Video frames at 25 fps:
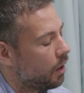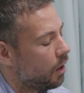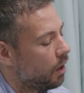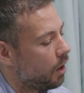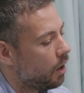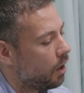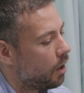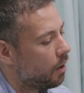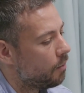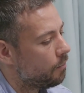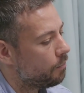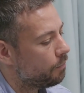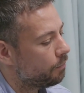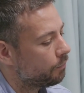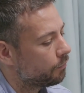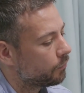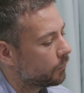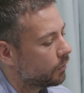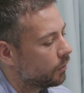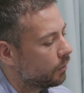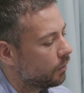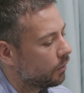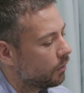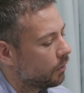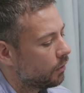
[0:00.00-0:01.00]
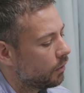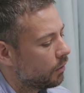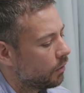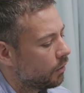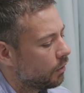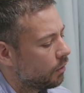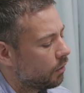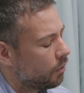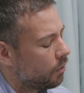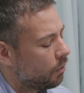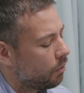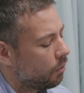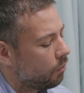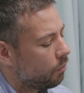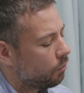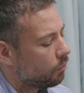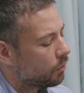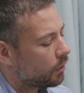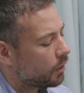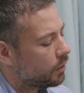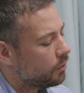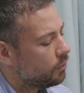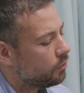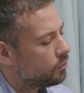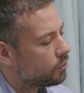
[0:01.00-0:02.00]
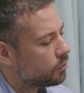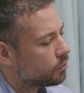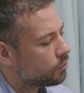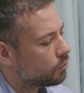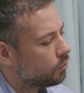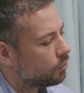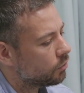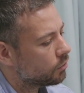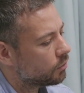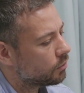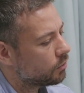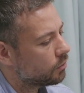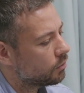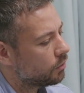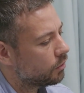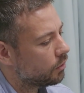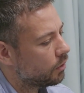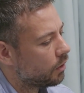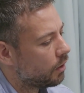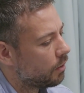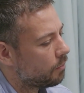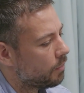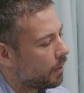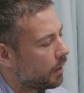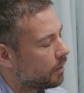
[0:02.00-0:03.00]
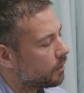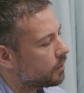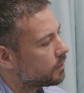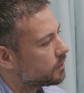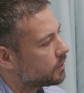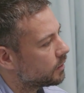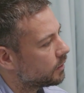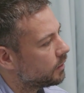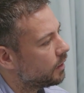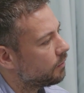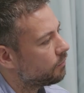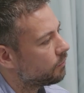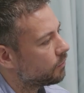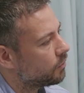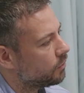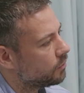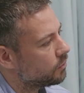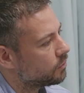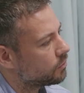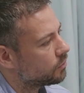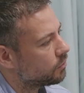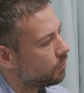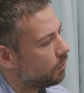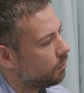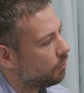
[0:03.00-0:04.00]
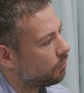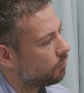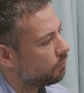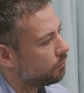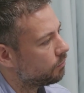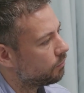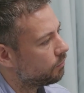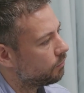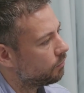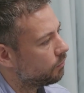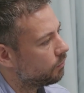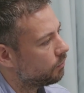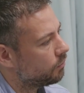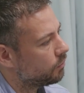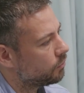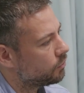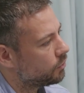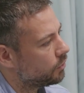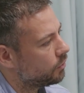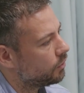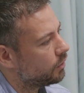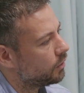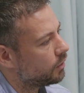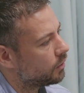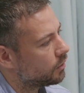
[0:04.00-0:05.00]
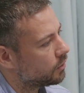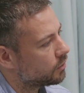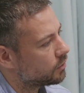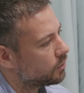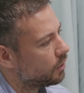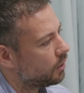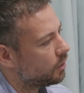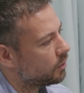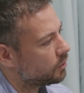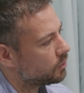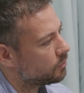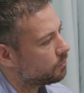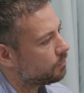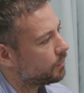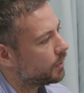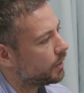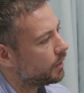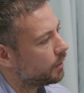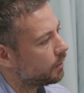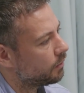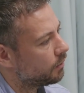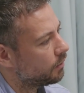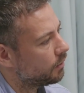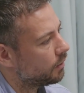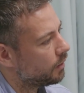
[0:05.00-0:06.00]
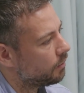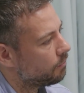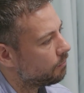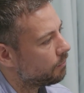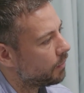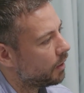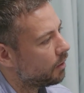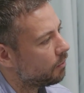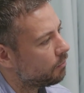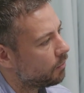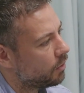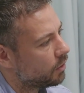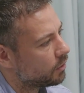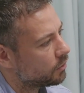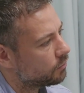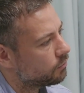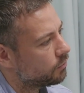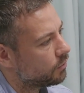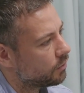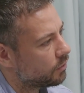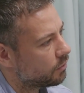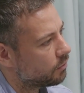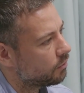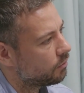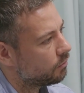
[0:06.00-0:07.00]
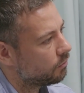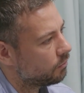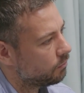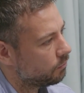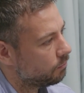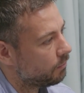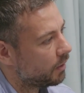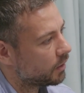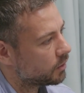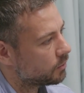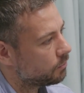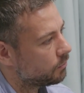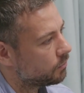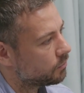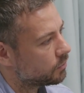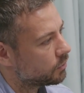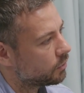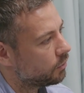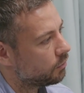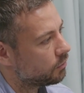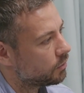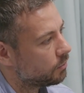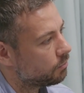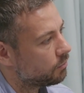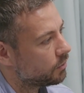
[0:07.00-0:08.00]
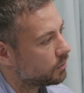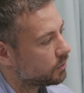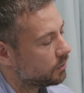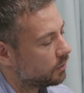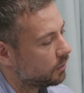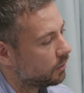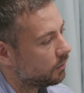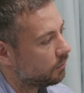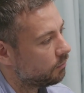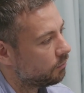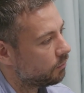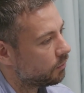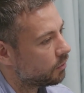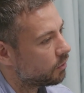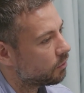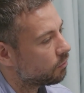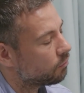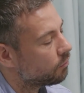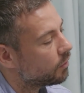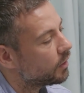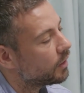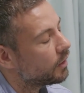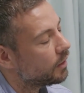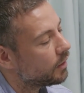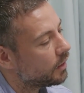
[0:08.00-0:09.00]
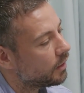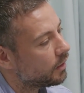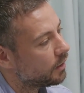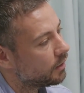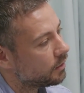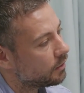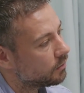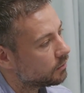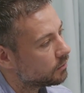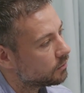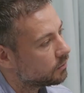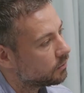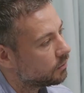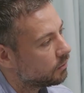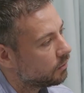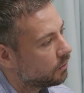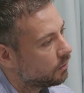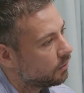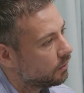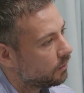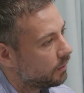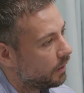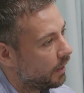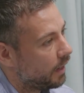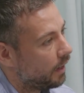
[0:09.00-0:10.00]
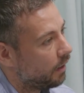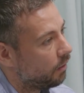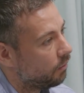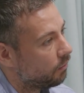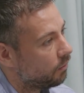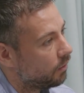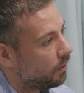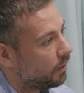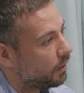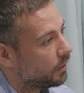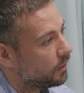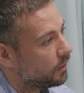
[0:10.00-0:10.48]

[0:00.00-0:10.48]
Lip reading: Can you just talk about the significance of Julian Assange being in Belmarsh for maximum security prison for 3 years now?